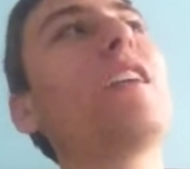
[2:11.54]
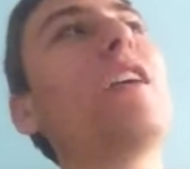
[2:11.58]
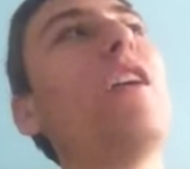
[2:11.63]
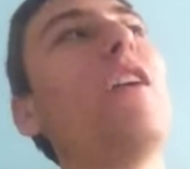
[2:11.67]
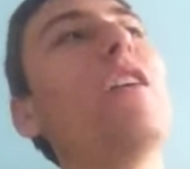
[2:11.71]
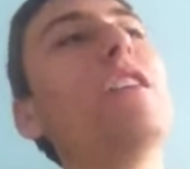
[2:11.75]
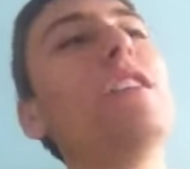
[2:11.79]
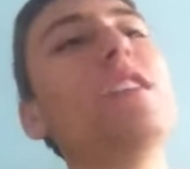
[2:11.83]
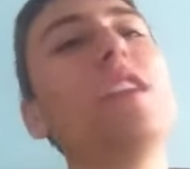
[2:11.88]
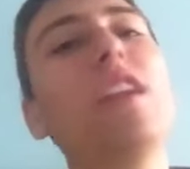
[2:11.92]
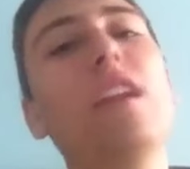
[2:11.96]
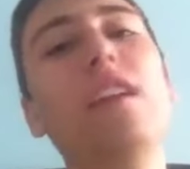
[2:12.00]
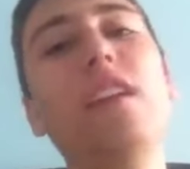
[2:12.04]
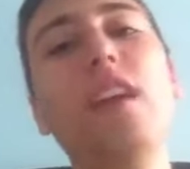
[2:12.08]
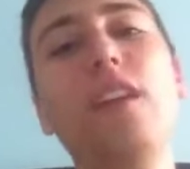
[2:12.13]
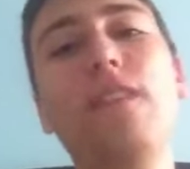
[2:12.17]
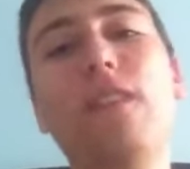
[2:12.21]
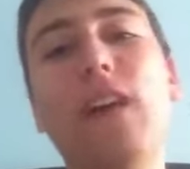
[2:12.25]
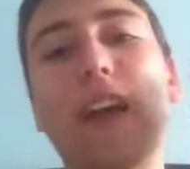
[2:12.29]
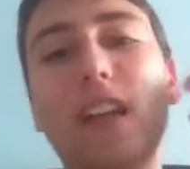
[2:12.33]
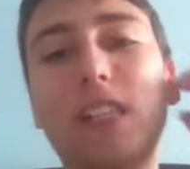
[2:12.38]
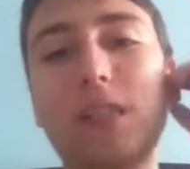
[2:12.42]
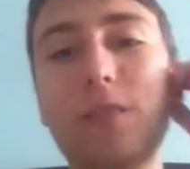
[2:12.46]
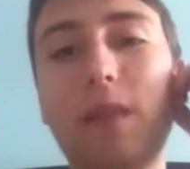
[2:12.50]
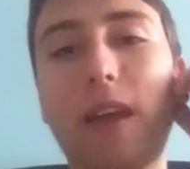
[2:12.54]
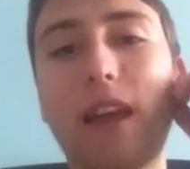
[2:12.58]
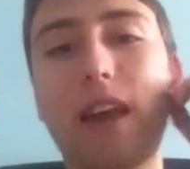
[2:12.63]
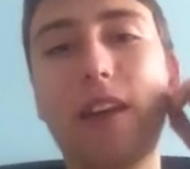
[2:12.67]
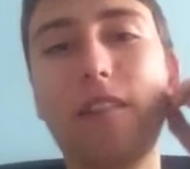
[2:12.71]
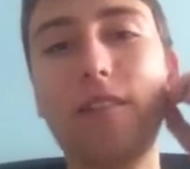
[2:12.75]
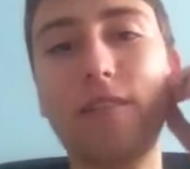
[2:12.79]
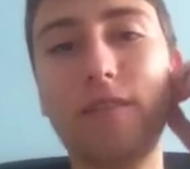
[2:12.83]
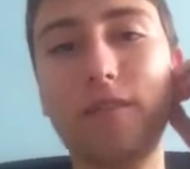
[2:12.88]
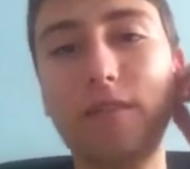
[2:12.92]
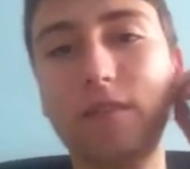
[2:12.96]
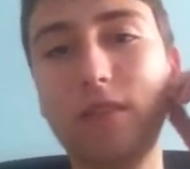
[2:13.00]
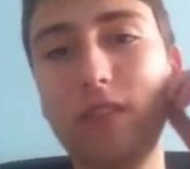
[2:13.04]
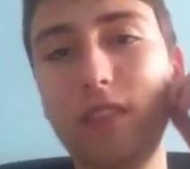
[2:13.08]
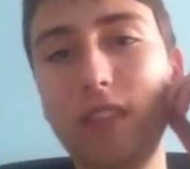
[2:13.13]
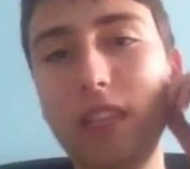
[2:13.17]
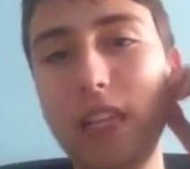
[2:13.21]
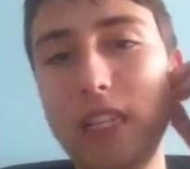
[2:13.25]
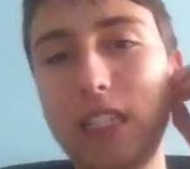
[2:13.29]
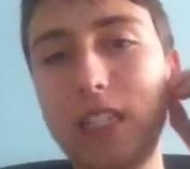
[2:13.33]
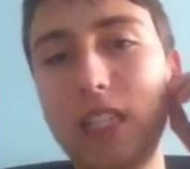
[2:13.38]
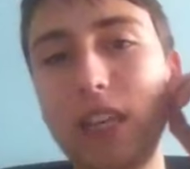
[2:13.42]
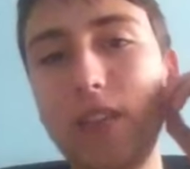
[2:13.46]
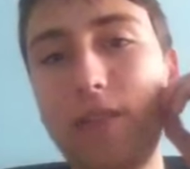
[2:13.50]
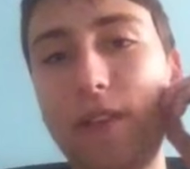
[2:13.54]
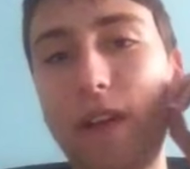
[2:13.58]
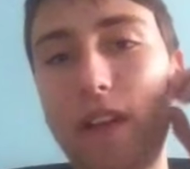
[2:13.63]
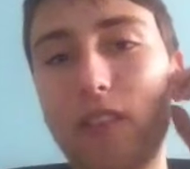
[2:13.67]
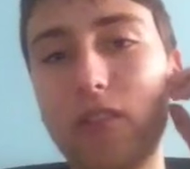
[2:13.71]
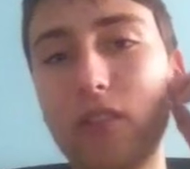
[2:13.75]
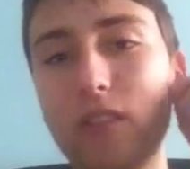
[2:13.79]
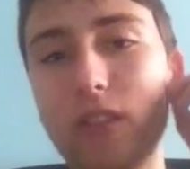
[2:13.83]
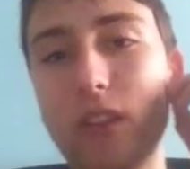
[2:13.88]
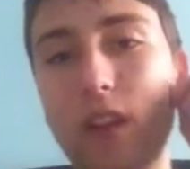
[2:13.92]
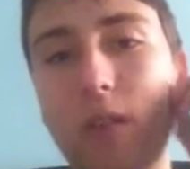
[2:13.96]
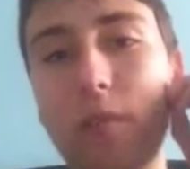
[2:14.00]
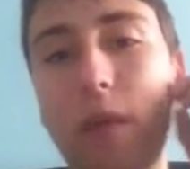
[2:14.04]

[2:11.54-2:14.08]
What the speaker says: going to the defense, man. This defense was